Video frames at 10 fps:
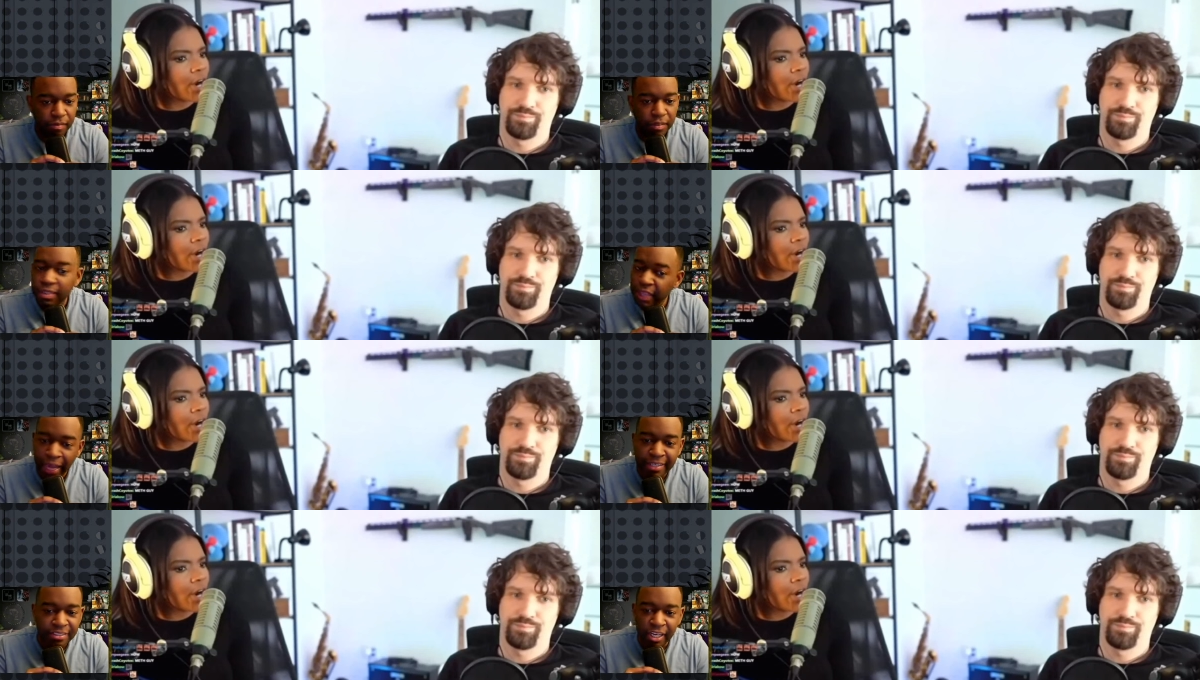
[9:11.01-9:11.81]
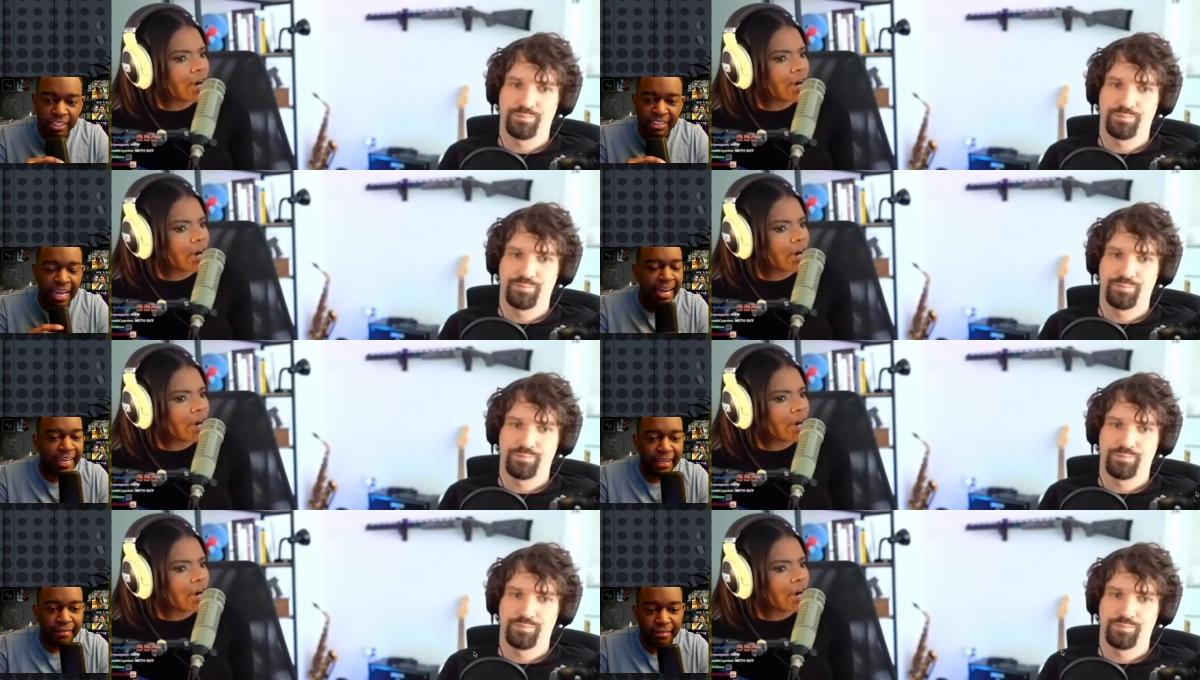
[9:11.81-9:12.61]
Speaker 1: That that's not it.
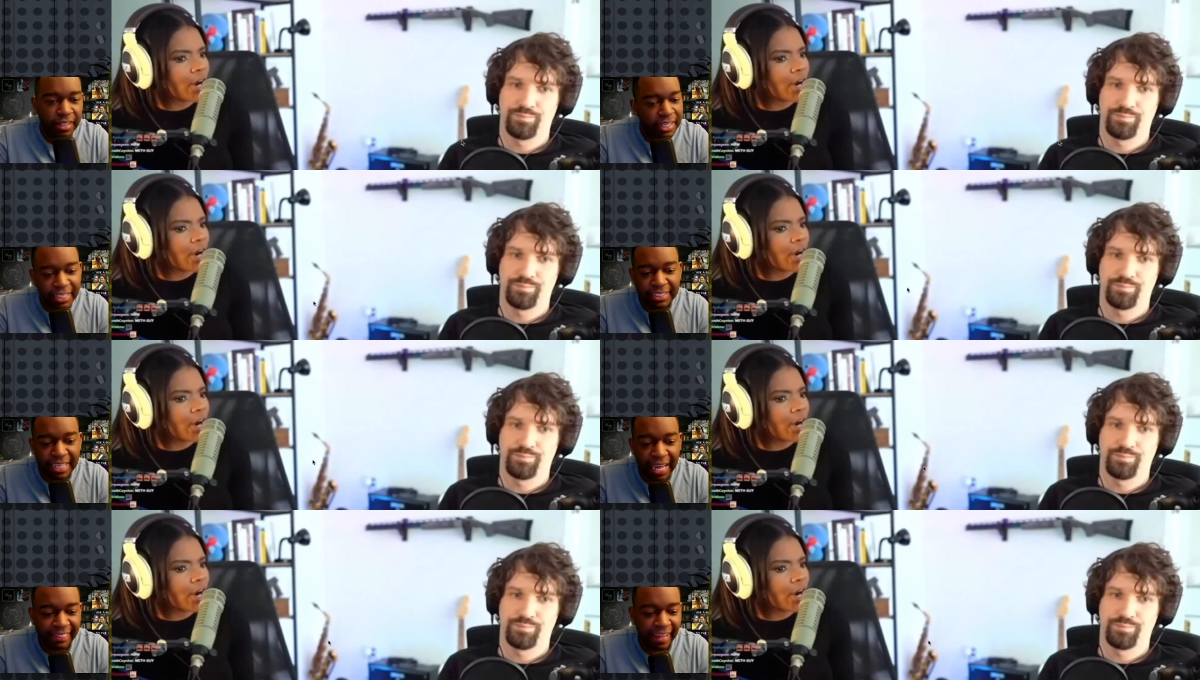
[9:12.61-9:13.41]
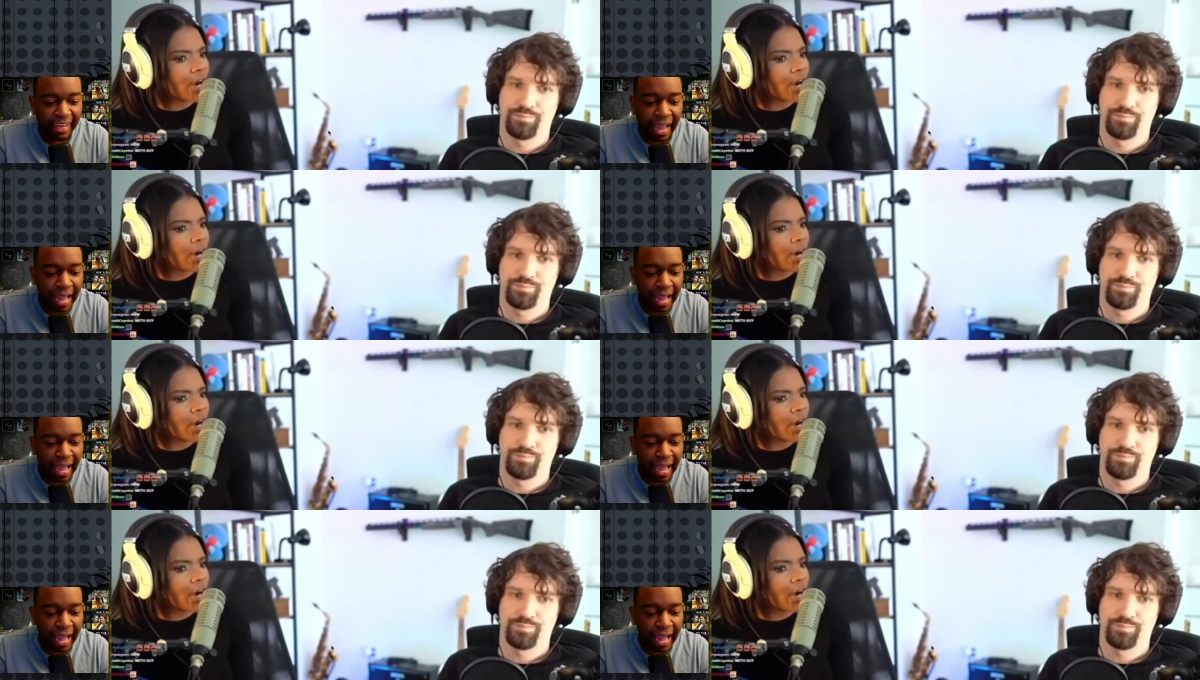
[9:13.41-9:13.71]
He's not that guy.